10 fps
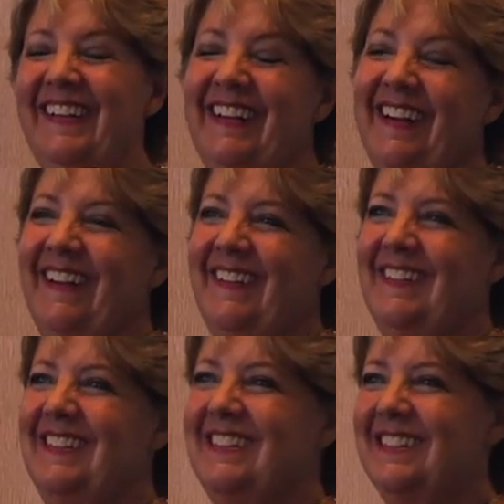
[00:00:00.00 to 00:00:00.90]
Yeah,
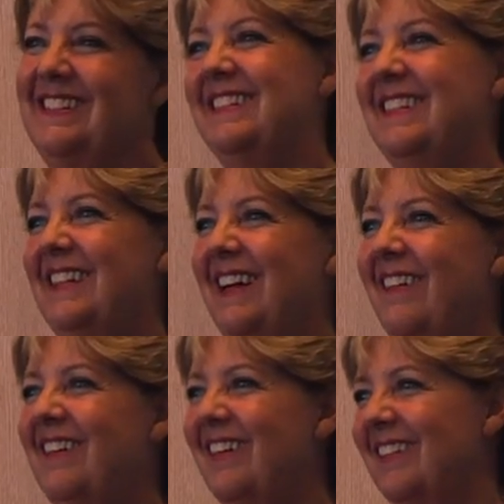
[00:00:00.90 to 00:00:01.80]
it's just
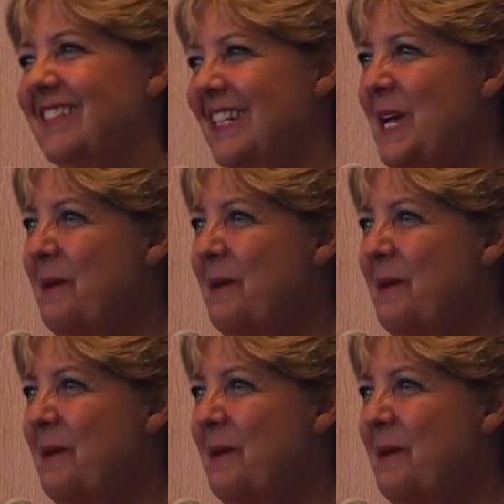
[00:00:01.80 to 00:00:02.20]
how it goes.